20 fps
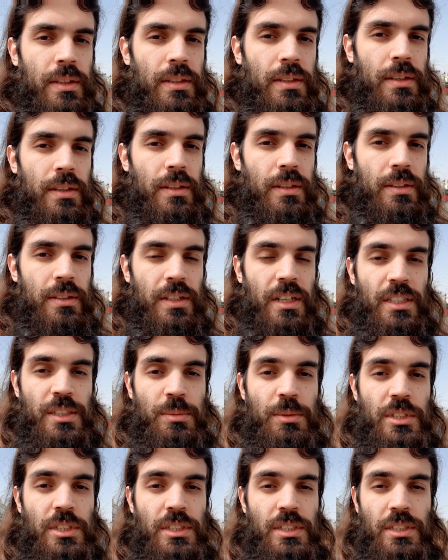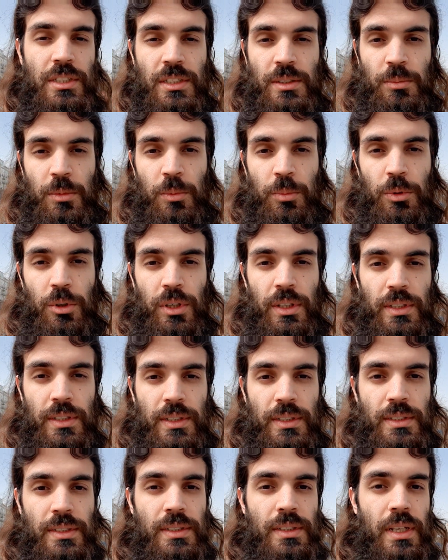the transmission system
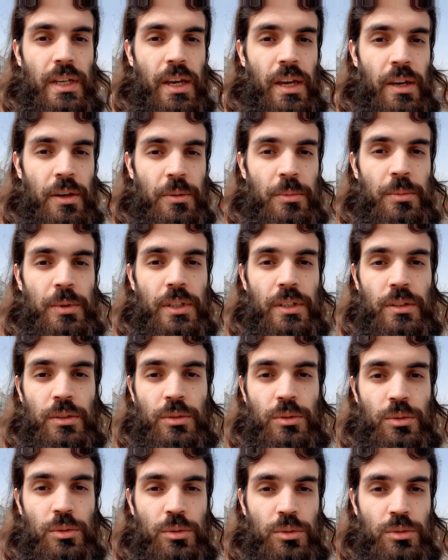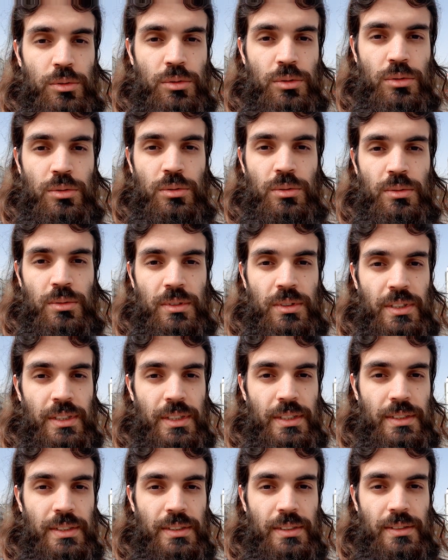operators have been used
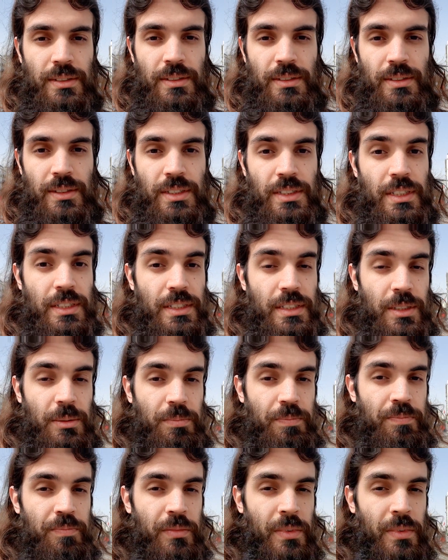this system.